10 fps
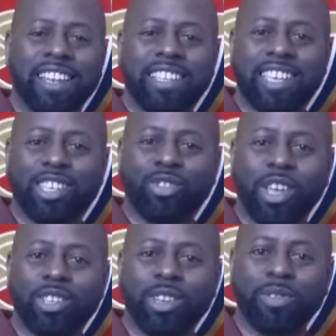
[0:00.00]
Let's get
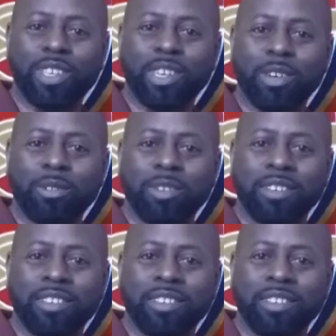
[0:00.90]
straight into the video.